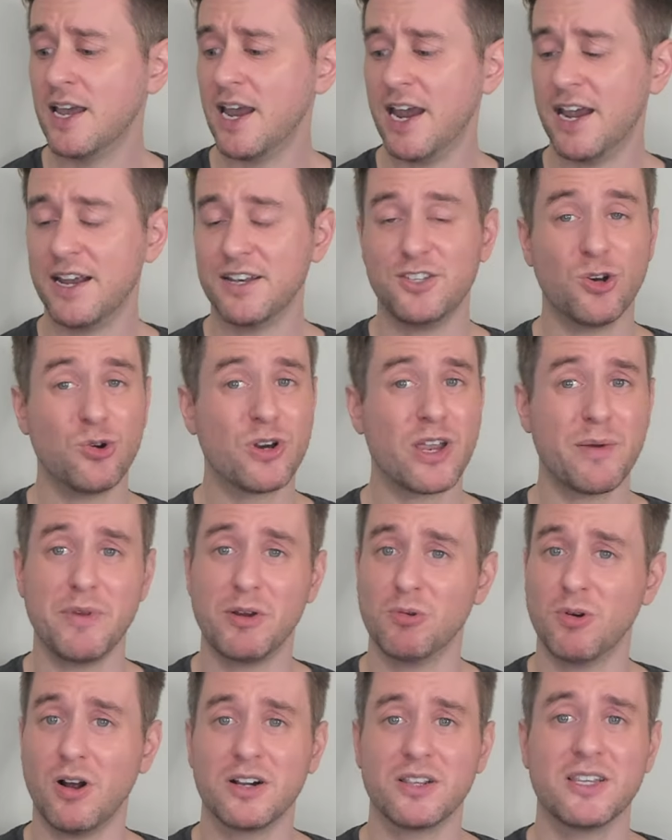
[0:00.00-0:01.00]
And don't get me
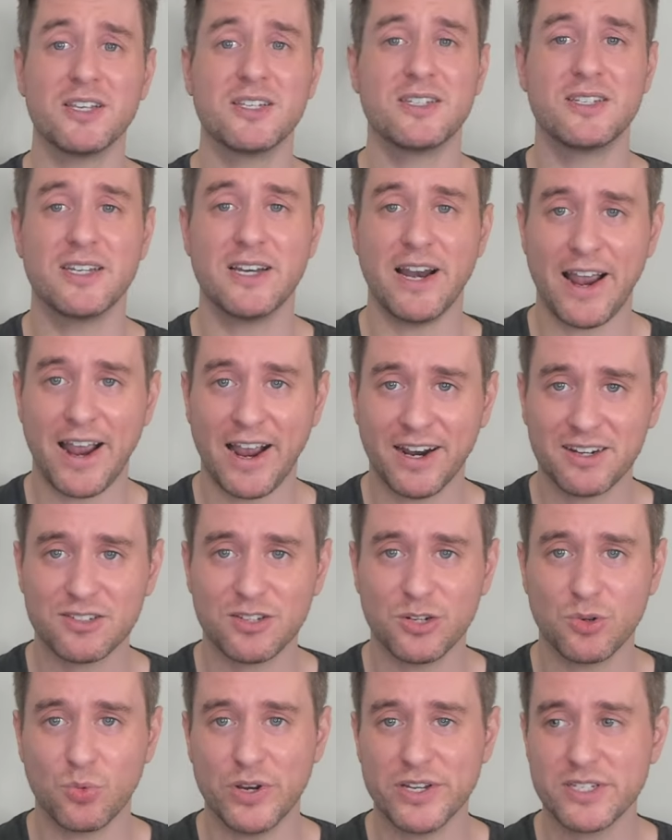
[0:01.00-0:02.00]
wrong, this is an
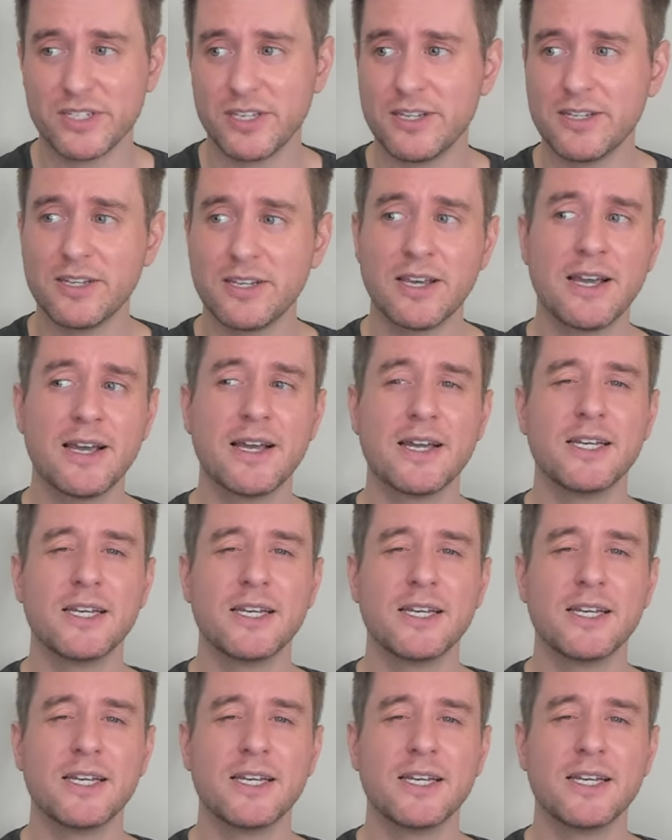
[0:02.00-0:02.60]
excellent whiskey.